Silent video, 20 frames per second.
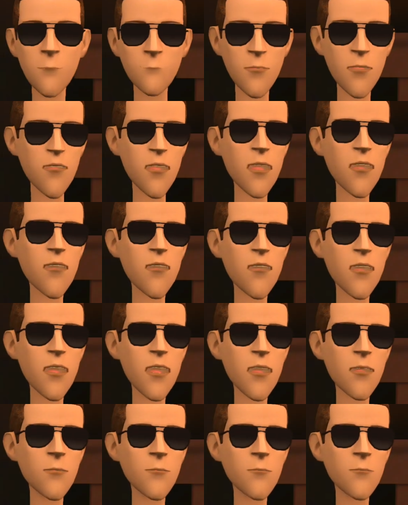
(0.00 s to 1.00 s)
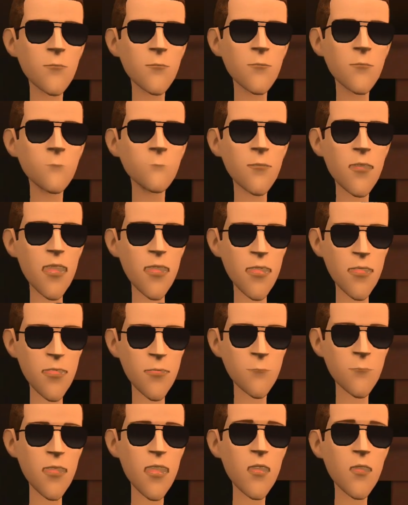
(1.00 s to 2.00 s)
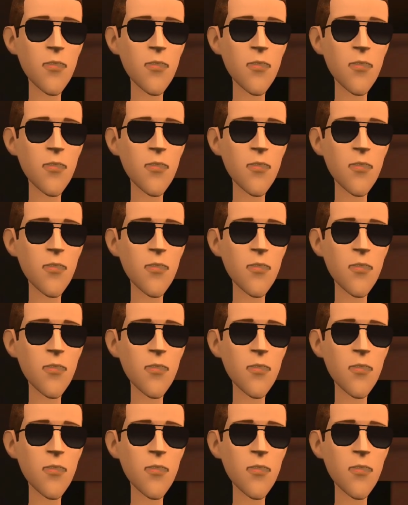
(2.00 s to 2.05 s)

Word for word: Having fun means that I'm